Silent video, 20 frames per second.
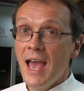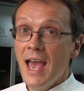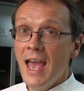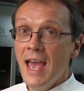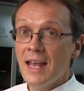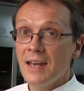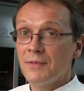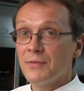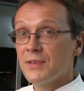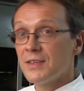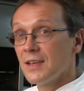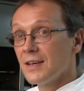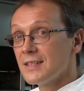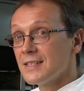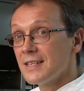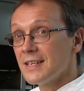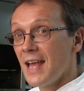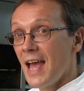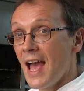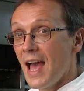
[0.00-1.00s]
And if
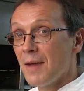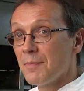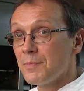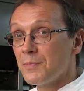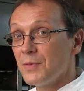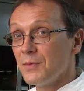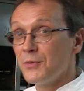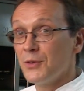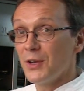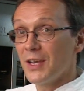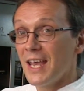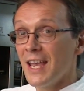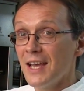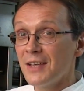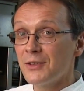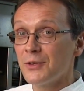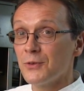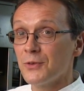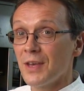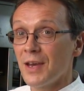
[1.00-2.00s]
you
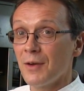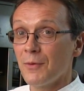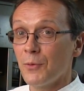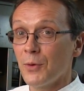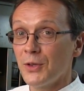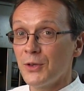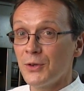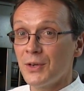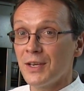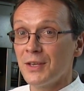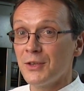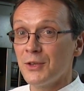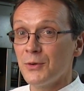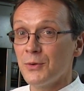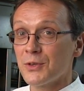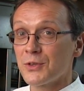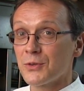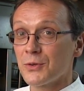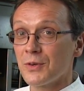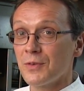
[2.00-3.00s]
can't do that, what you can do
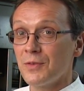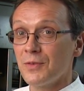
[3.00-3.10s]
is sort